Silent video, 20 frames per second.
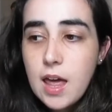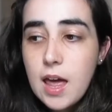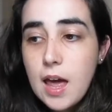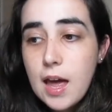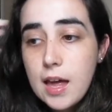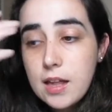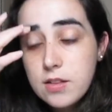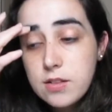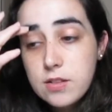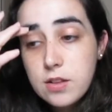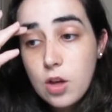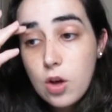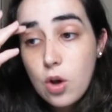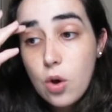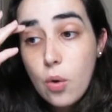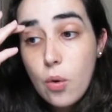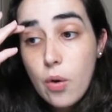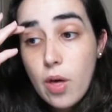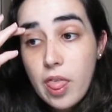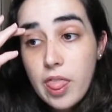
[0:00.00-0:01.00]
And
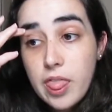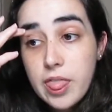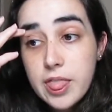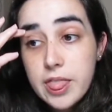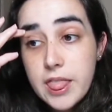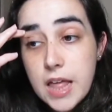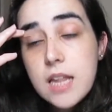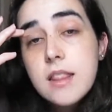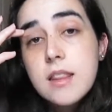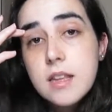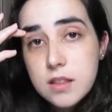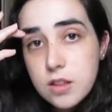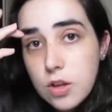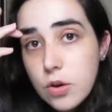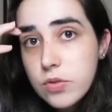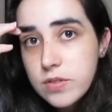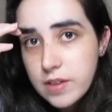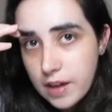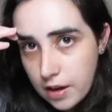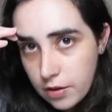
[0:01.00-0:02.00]
so they did
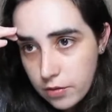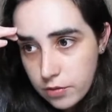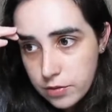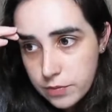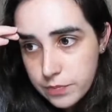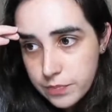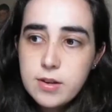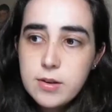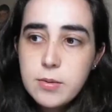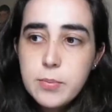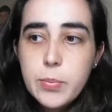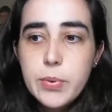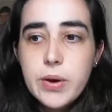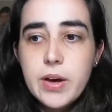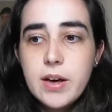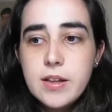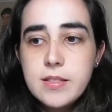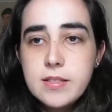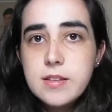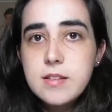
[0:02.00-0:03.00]
go down,
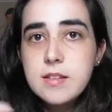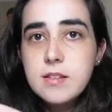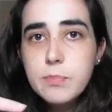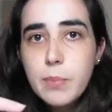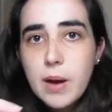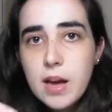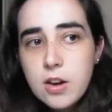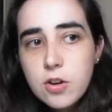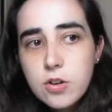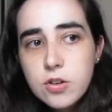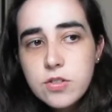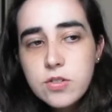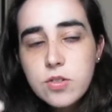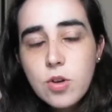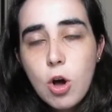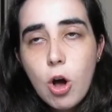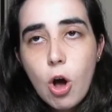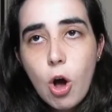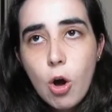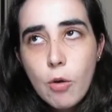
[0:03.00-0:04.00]
but the spiders
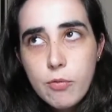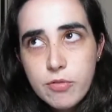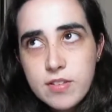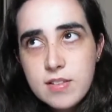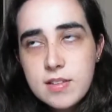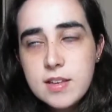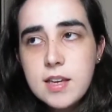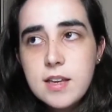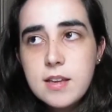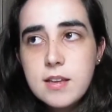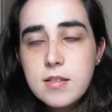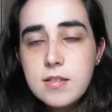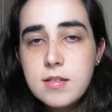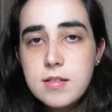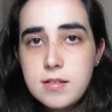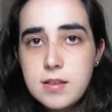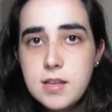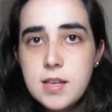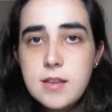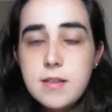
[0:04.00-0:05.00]
obviously
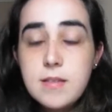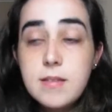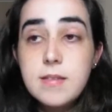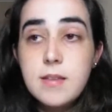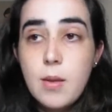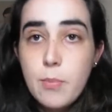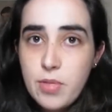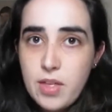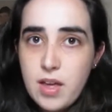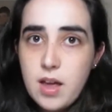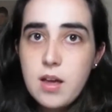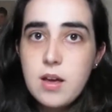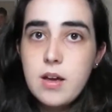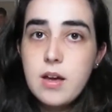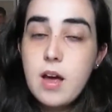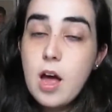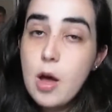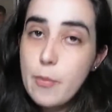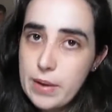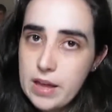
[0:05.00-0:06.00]
see something
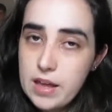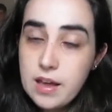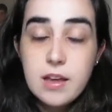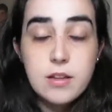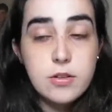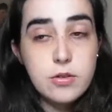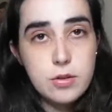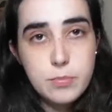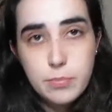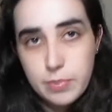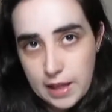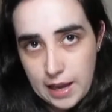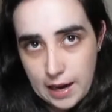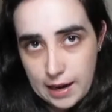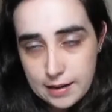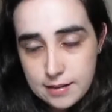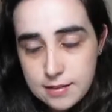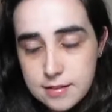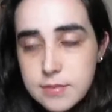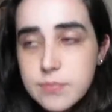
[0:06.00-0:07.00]
coming into the
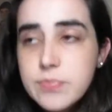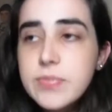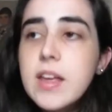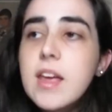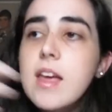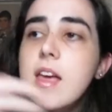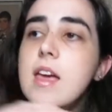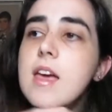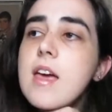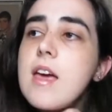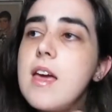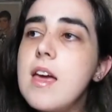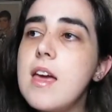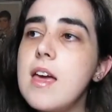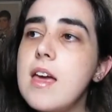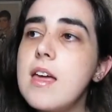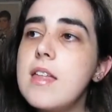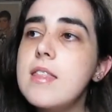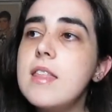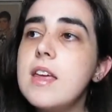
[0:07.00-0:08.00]
planet,
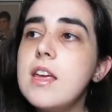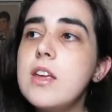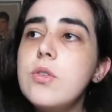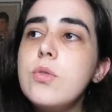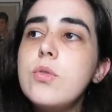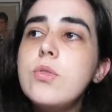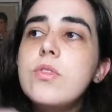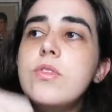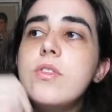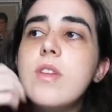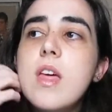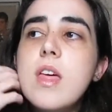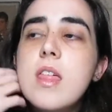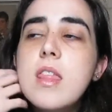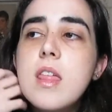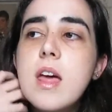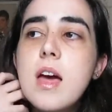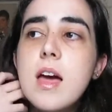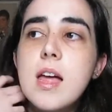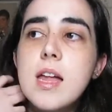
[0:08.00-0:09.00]
and they use
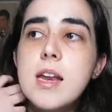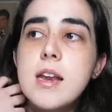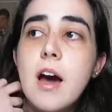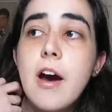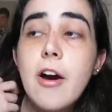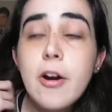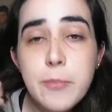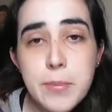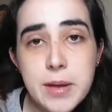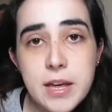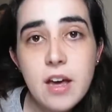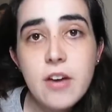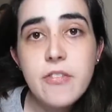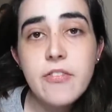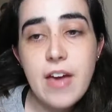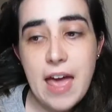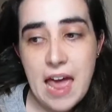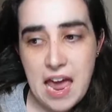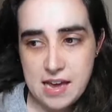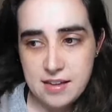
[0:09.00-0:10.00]
an army of
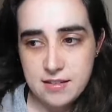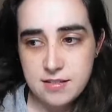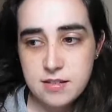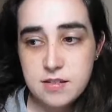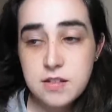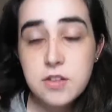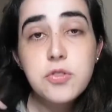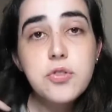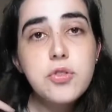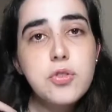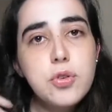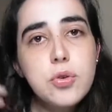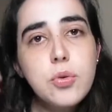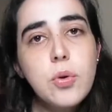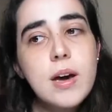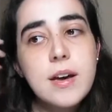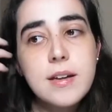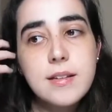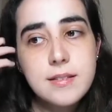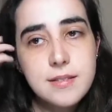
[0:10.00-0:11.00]
ants
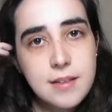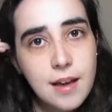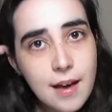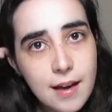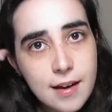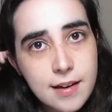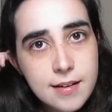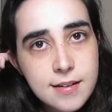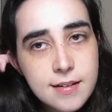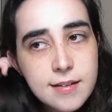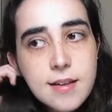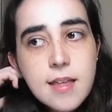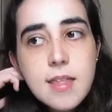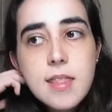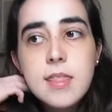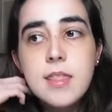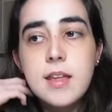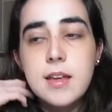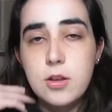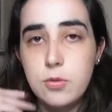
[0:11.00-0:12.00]
to attack
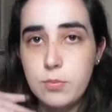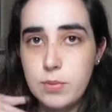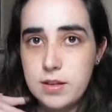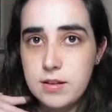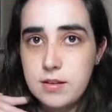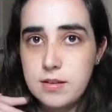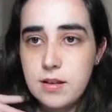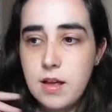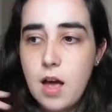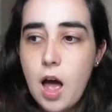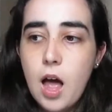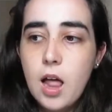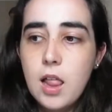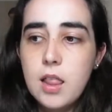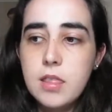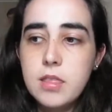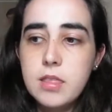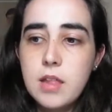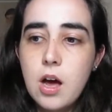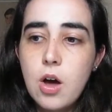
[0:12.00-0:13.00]
the humans.
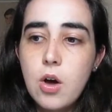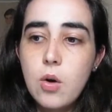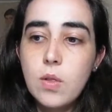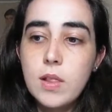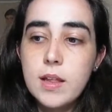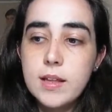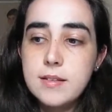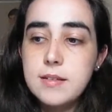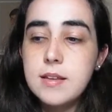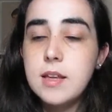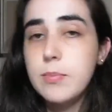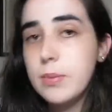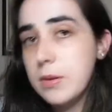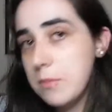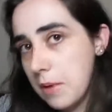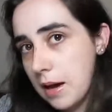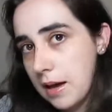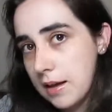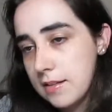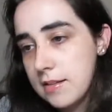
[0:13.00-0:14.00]
Now, let's keep in
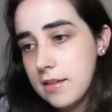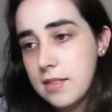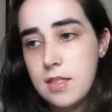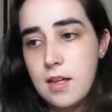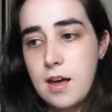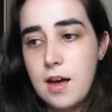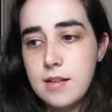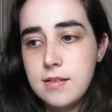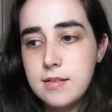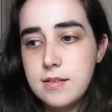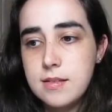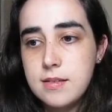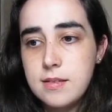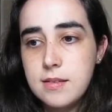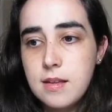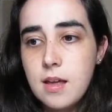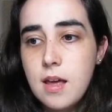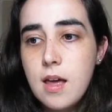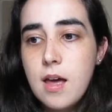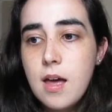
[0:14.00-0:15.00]
mind that
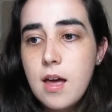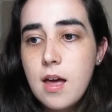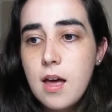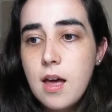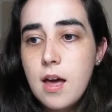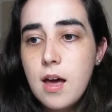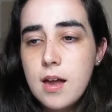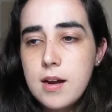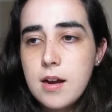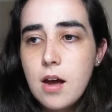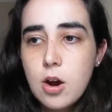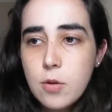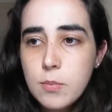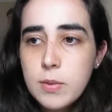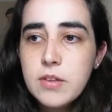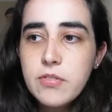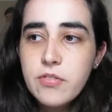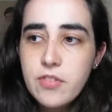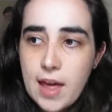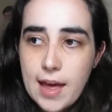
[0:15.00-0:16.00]
an army
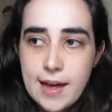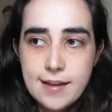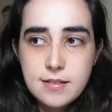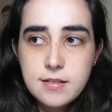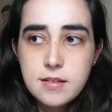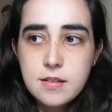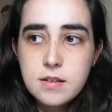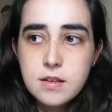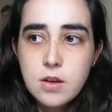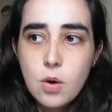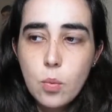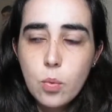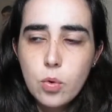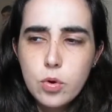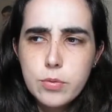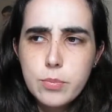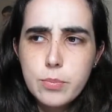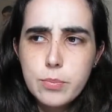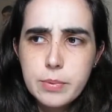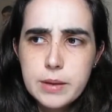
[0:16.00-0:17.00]
of ants
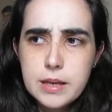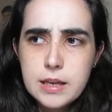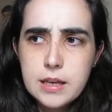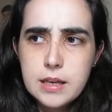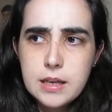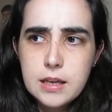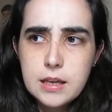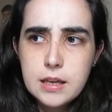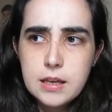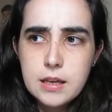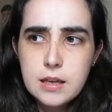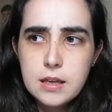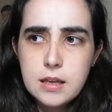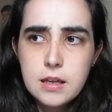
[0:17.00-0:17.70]
would be,